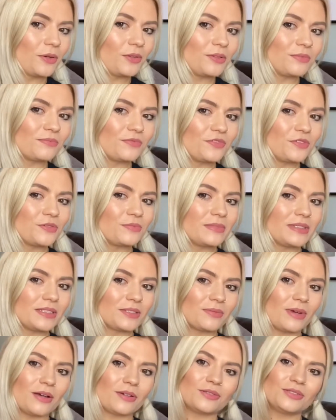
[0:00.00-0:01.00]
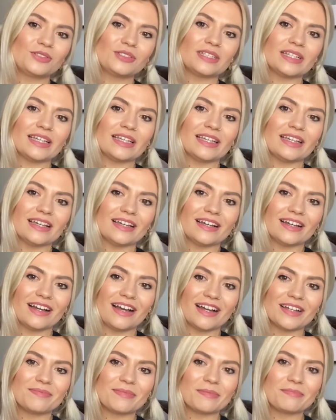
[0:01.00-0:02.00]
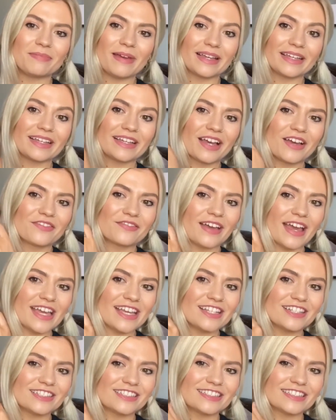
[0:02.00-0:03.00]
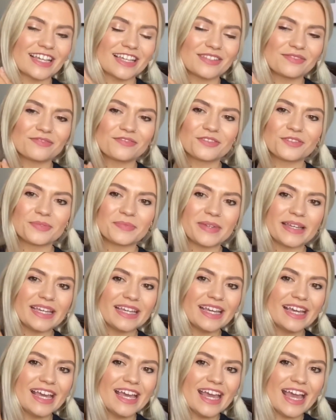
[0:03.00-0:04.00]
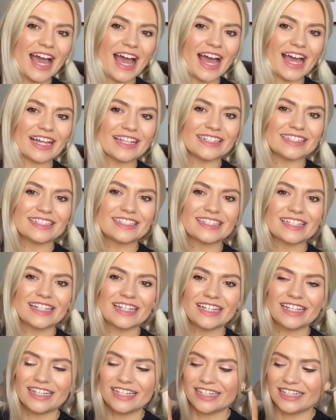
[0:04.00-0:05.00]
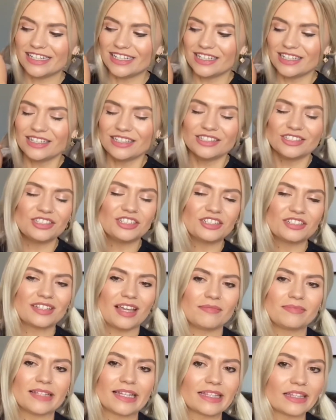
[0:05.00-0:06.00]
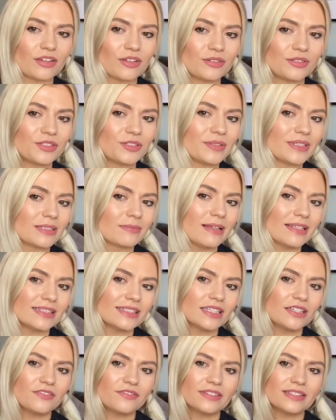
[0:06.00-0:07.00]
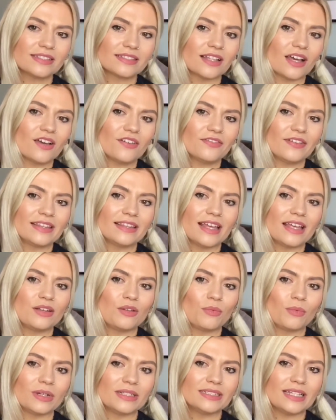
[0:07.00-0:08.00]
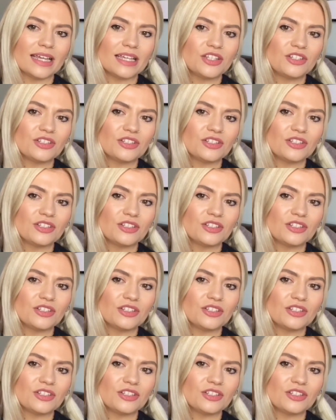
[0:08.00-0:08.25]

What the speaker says: them for me as well, I'd been begging her for ages to get them for me, and she just kept saying no, too expensive and stuff. And then one day